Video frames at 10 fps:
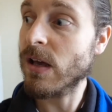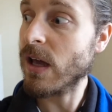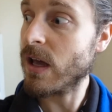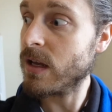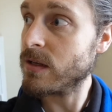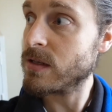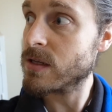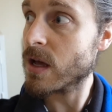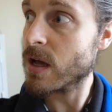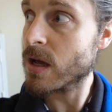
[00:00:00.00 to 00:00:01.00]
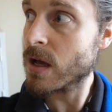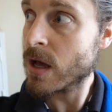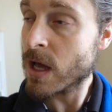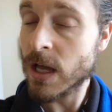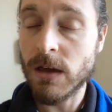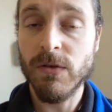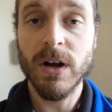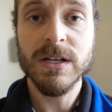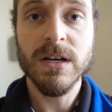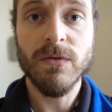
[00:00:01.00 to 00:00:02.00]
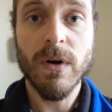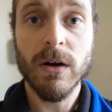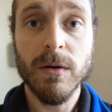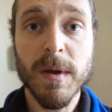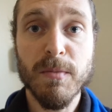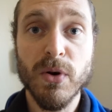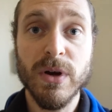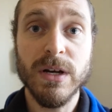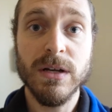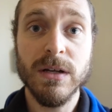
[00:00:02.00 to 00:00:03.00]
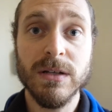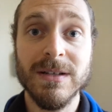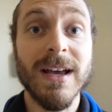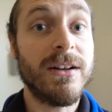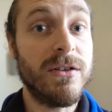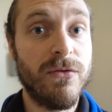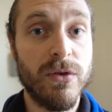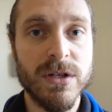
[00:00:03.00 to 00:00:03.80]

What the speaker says: and give you an idea of where I'm going to be putting detectors for a